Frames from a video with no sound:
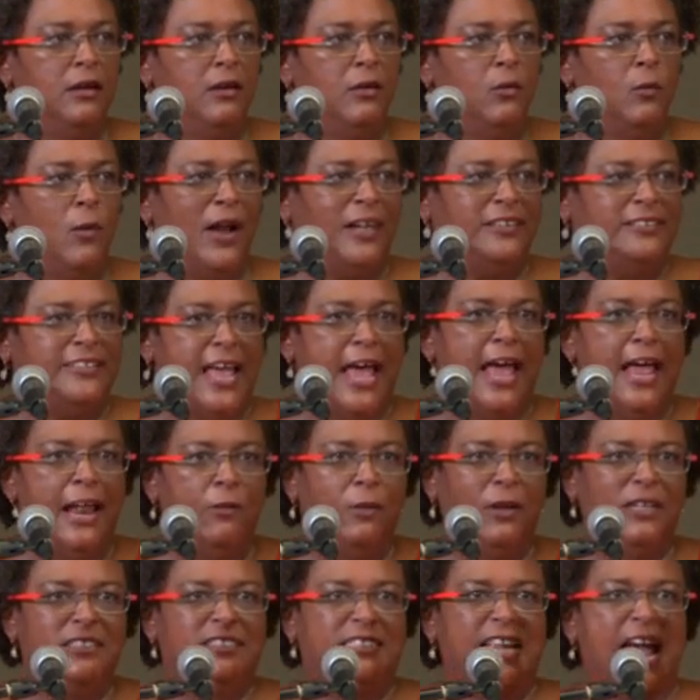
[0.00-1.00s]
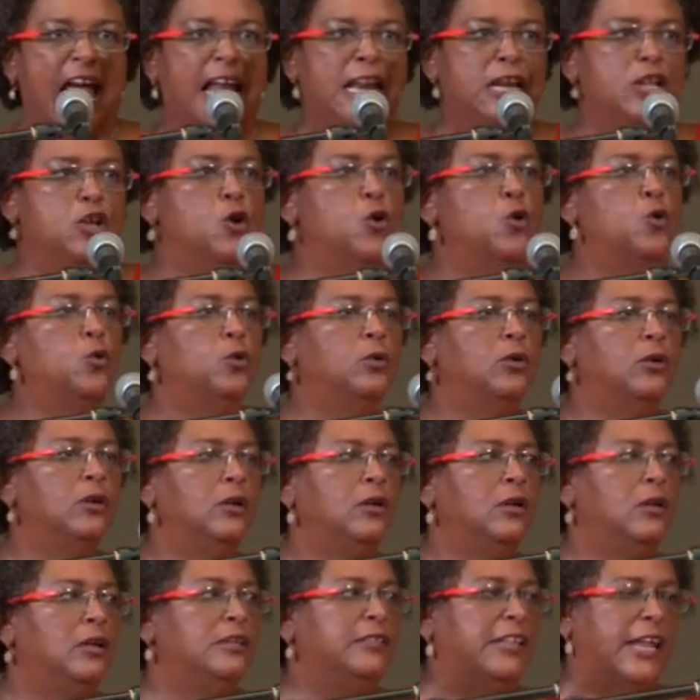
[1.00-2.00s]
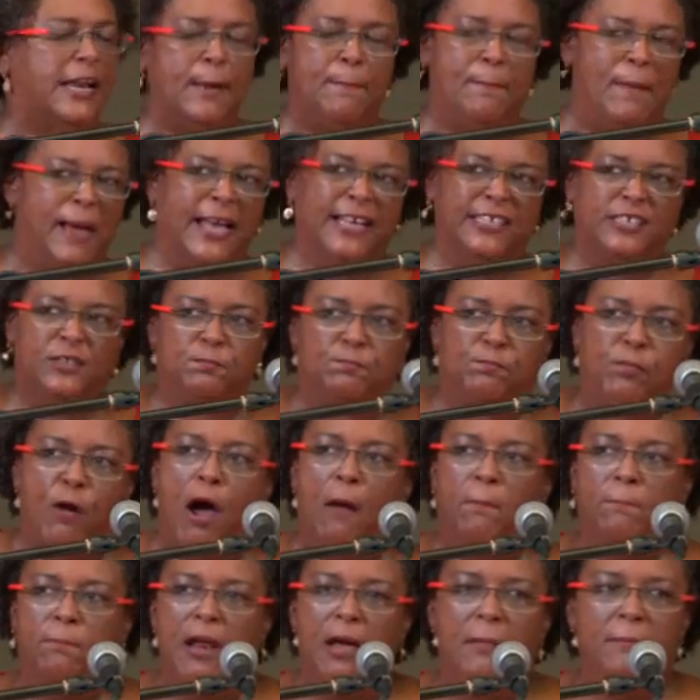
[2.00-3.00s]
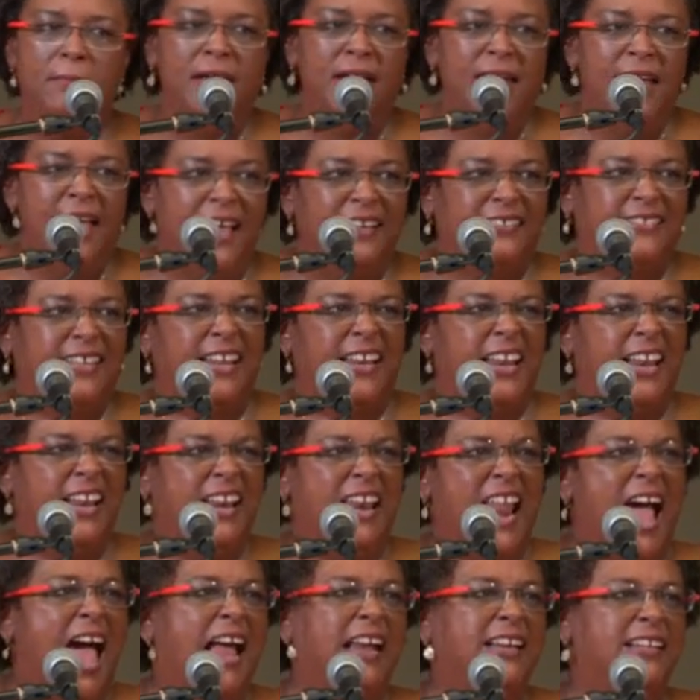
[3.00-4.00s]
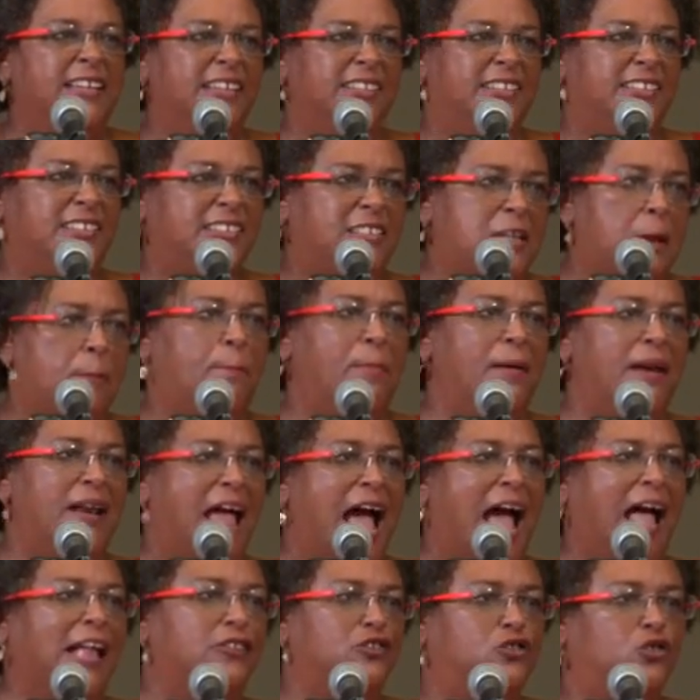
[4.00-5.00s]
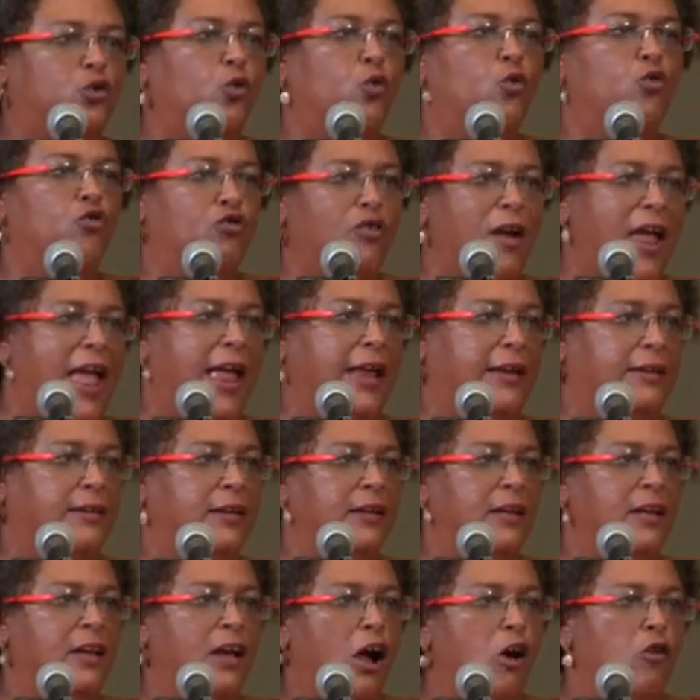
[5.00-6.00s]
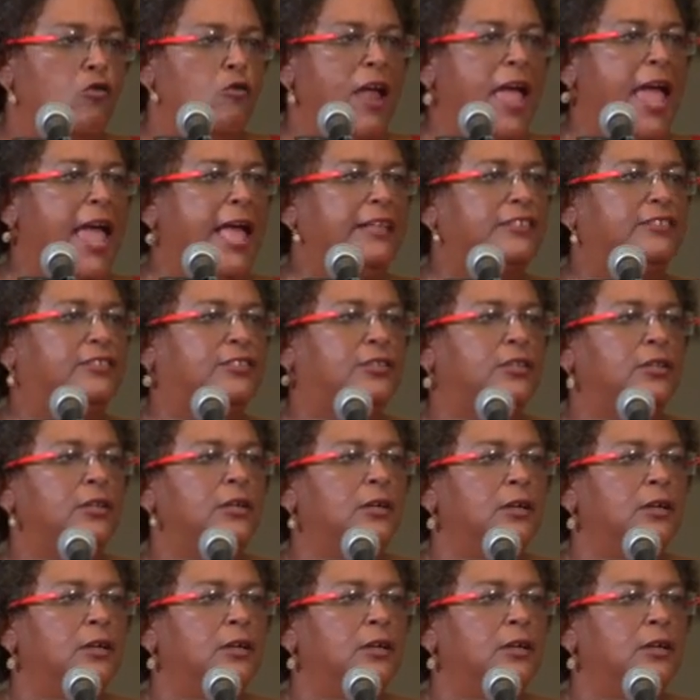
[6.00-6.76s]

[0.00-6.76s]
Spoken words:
where Dale will tell you that the biggest problem is that the land is slipping at too great a rate,